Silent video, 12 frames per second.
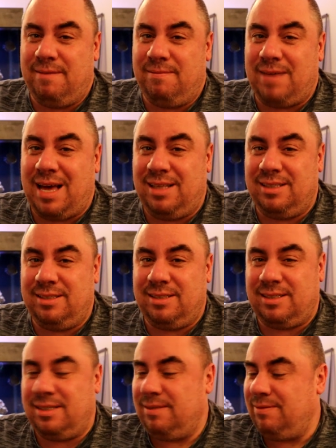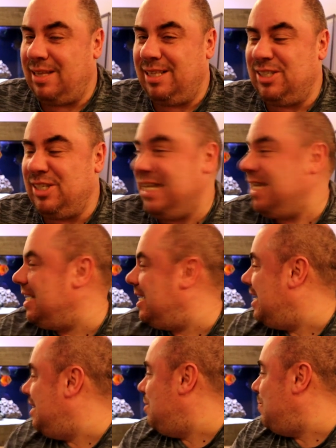
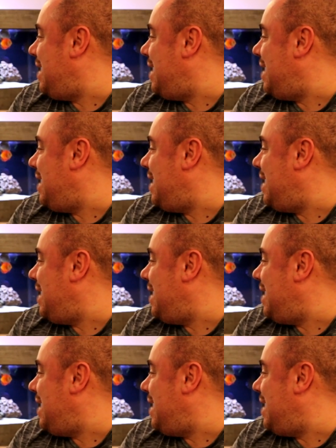Valsinaria at the